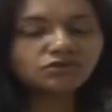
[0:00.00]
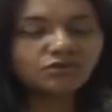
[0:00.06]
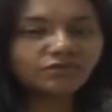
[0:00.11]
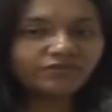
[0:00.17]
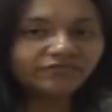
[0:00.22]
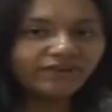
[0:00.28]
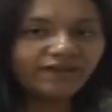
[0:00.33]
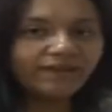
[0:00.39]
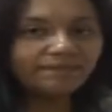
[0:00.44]

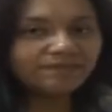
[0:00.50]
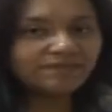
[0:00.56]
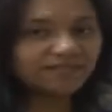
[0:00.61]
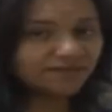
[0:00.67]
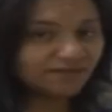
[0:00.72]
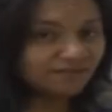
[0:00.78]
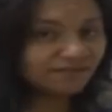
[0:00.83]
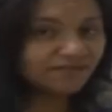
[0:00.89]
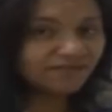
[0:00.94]
of lamps
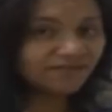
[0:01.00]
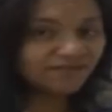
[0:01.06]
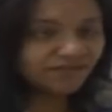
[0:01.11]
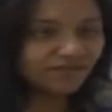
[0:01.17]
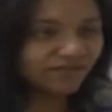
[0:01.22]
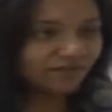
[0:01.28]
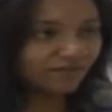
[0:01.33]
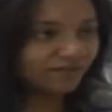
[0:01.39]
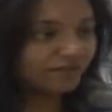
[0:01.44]
in the
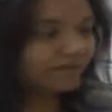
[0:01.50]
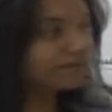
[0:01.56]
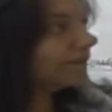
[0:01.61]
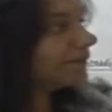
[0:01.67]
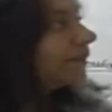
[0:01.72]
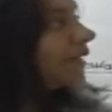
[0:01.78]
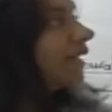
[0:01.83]
street.